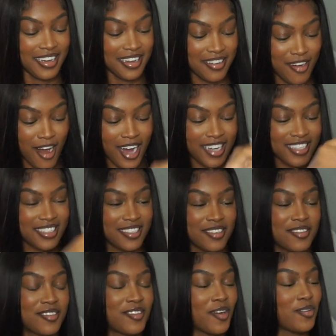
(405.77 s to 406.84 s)
No, this is
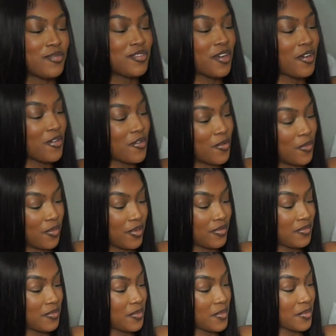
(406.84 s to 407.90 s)
so dope.
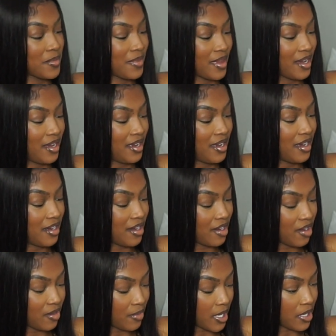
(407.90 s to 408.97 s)

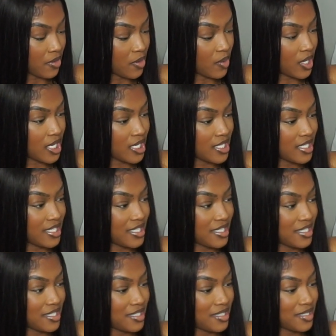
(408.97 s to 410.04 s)
Oh my gosh, this
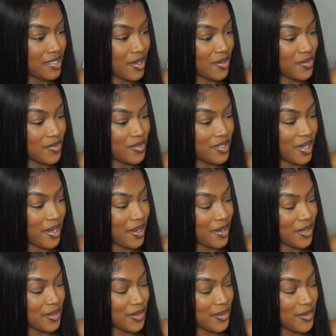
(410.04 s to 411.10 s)
is so
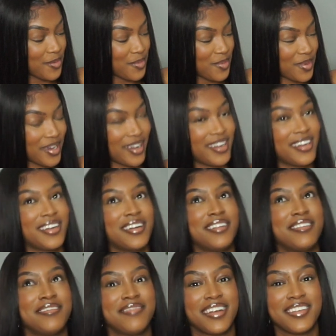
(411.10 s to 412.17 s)
dope.
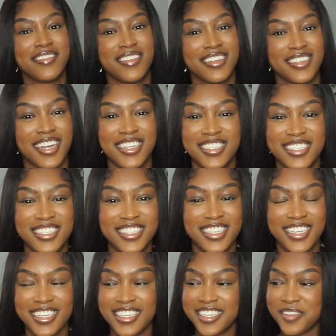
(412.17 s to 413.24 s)
Oh my gosh, I just
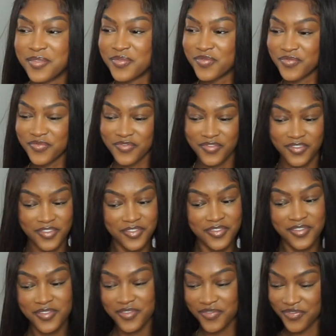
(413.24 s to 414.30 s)
see
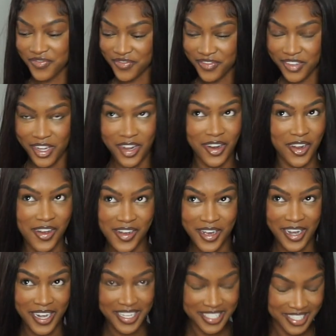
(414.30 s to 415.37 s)

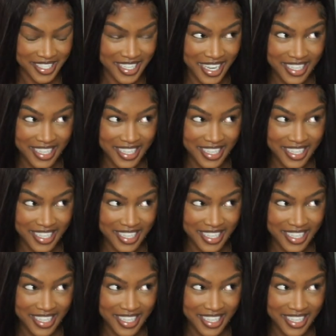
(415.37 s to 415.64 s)
looks.